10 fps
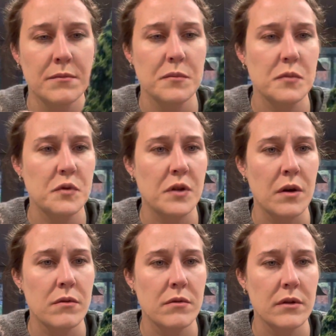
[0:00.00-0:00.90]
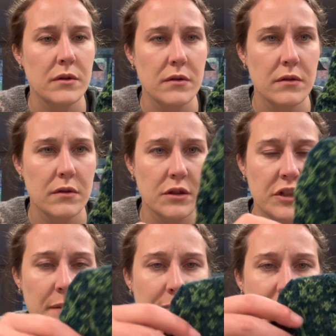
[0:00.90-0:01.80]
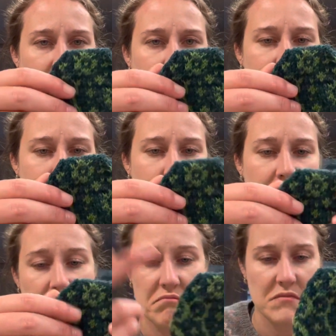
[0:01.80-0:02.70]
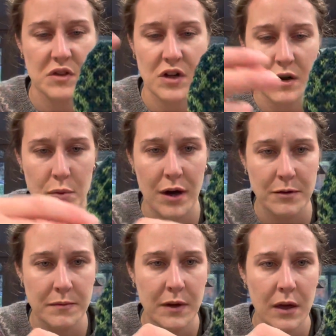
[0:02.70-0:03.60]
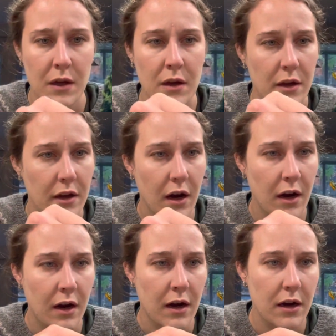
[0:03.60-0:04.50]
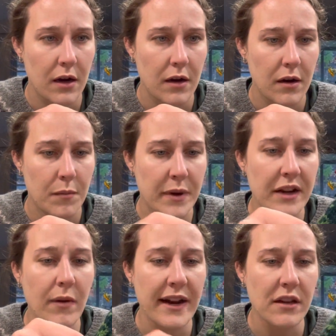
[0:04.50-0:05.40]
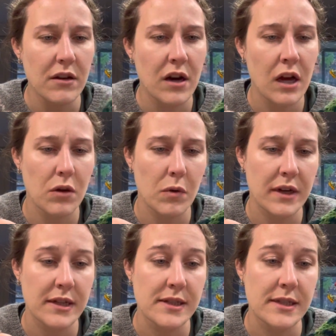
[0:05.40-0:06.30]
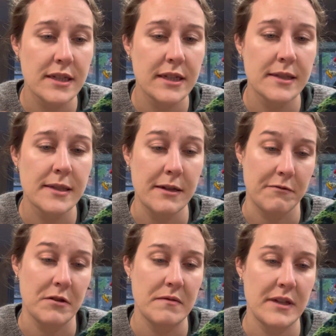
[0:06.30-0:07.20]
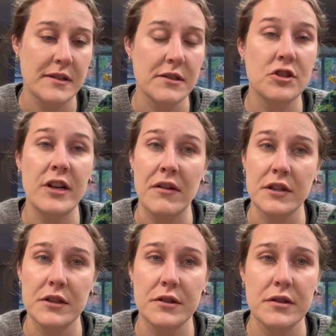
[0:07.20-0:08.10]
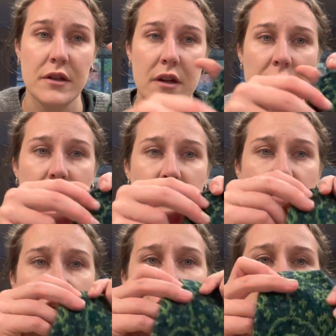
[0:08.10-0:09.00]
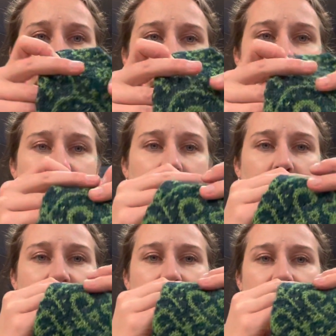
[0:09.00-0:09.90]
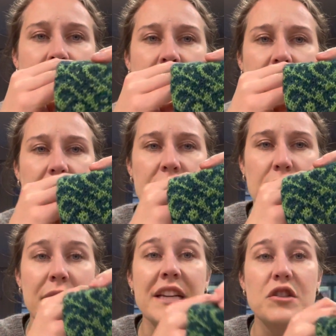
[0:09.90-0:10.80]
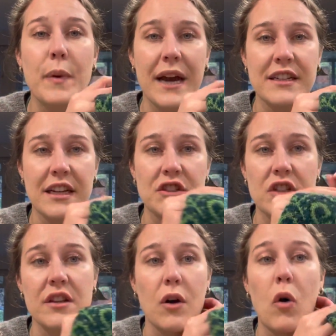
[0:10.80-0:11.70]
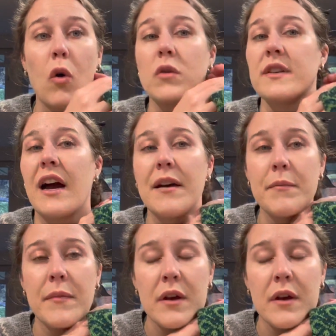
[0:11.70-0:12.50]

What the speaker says: So the shape's a little different, not a problem. But irregular color work is different. It's a challenge. So it basically means that you need to pay attention the whole time